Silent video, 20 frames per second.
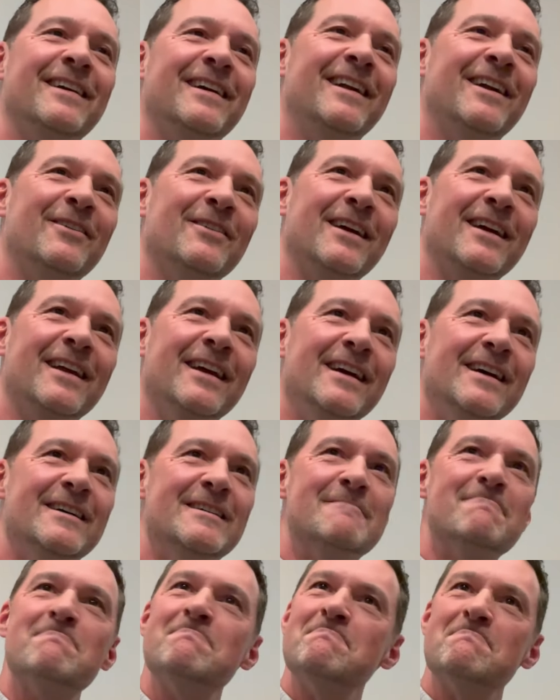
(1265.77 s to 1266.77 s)
you know, like,
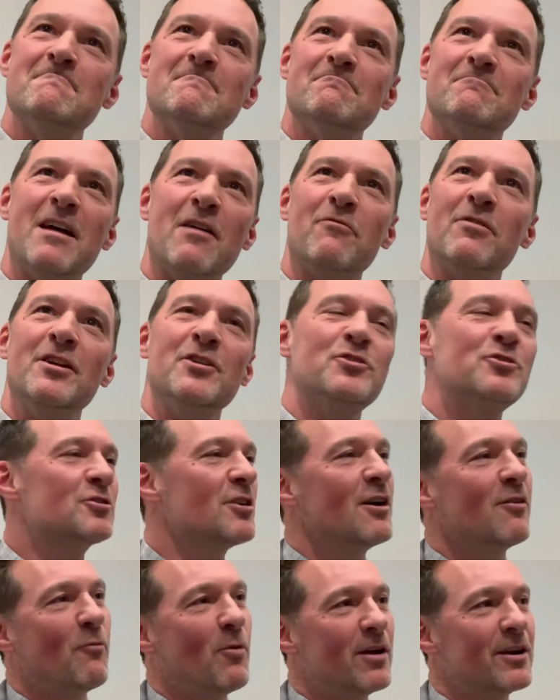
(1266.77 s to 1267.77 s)
not really sure
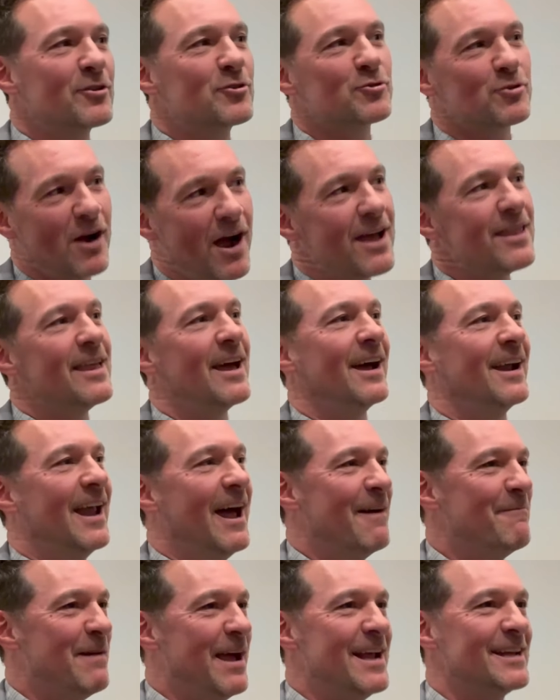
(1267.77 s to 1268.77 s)
I want to try
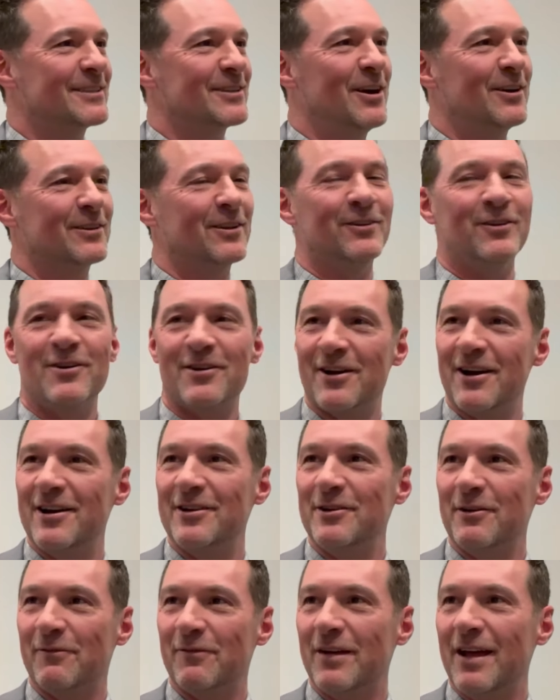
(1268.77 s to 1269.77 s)
that based on the look on
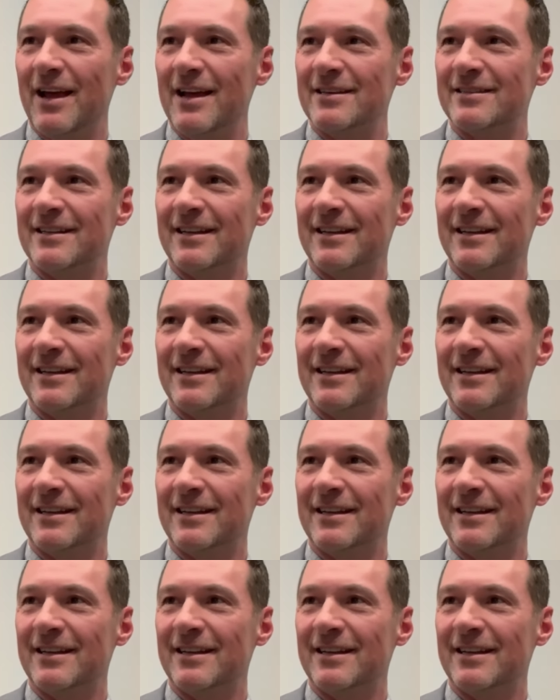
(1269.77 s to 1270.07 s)
your face.